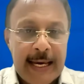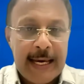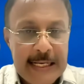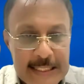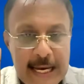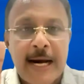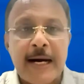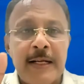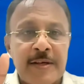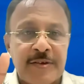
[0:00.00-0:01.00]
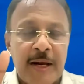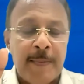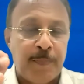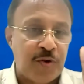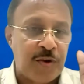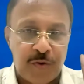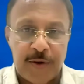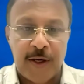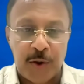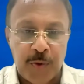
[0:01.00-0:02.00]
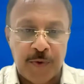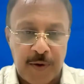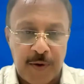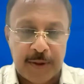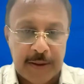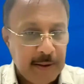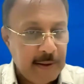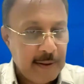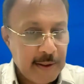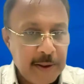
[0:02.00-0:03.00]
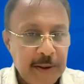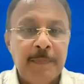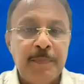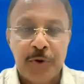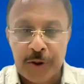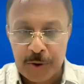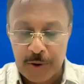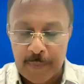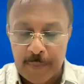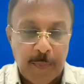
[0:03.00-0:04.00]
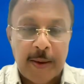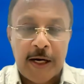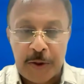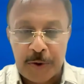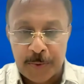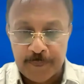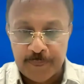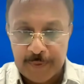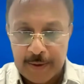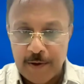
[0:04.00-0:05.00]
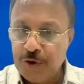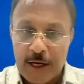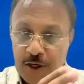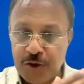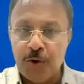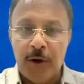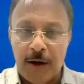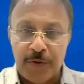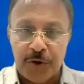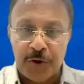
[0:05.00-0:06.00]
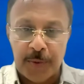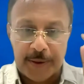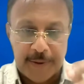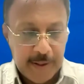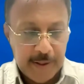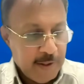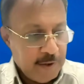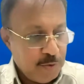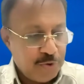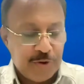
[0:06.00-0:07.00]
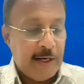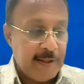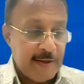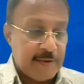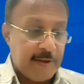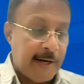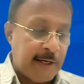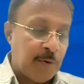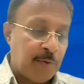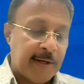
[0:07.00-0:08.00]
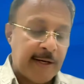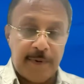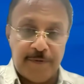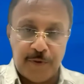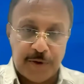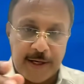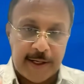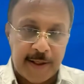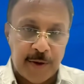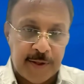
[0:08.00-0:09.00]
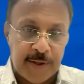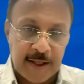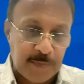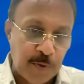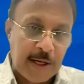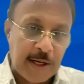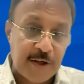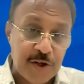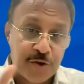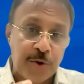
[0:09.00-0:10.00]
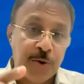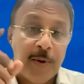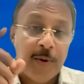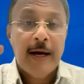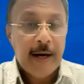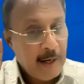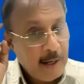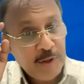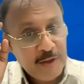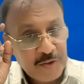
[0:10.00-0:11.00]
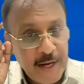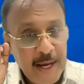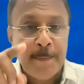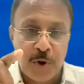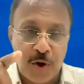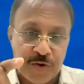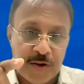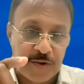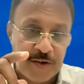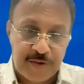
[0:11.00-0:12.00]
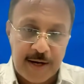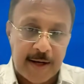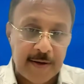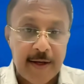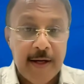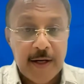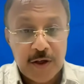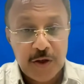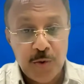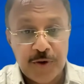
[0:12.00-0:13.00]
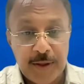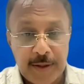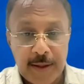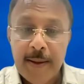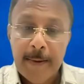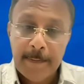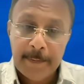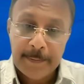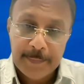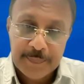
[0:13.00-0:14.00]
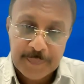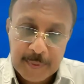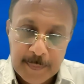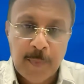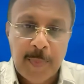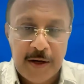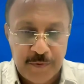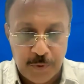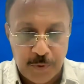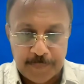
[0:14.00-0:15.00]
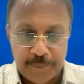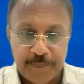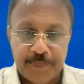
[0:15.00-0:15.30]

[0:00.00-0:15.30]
exactly the same process. You can do it from the computer, mobile too, which I'll show you how to do it. So shall I just get into that before getting into the next mode? I'll just show you how the same process is done using the mobile phone.